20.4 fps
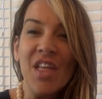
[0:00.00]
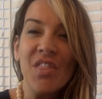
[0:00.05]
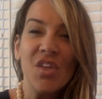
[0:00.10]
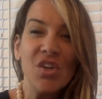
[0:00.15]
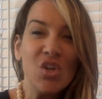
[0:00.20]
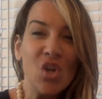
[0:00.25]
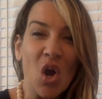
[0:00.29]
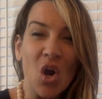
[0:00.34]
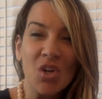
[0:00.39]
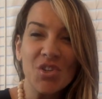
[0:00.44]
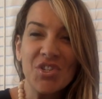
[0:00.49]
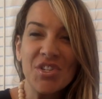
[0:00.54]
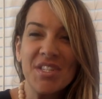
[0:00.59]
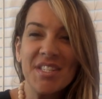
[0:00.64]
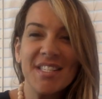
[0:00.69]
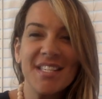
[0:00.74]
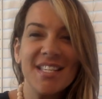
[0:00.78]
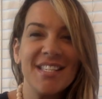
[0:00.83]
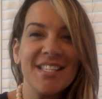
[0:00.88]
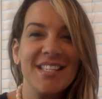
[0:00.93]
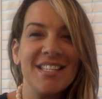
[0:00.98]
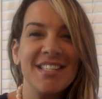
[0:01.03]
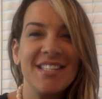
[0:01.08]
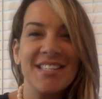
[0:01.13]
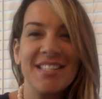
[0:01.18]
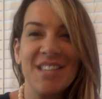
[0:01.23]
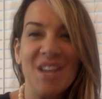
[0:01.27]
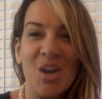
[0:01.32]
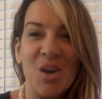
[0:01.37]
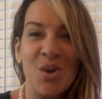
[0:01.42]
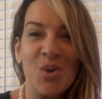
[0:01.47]
The narcissist is
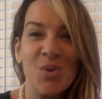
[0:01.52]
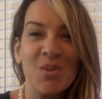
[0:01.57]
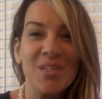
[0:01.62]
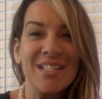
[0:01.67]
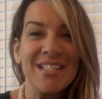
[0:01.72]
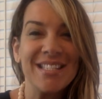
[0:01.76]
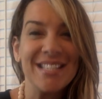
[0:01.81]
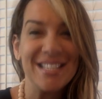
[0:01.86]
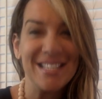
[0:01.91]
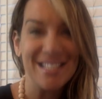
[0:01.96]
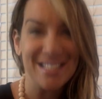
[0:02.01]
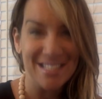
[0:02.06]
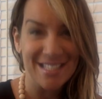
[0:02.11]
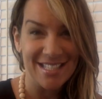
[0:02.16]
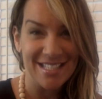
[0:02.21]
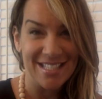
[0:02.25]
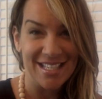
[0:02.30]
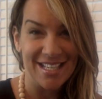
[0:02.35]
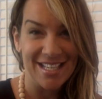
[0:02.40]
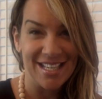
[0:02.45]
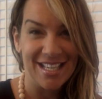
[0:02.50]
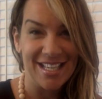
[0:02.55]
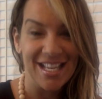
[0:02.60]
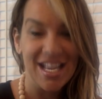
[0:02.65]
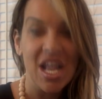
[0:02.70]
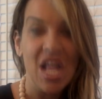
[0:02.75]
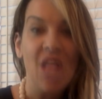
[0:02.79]
so sadistic.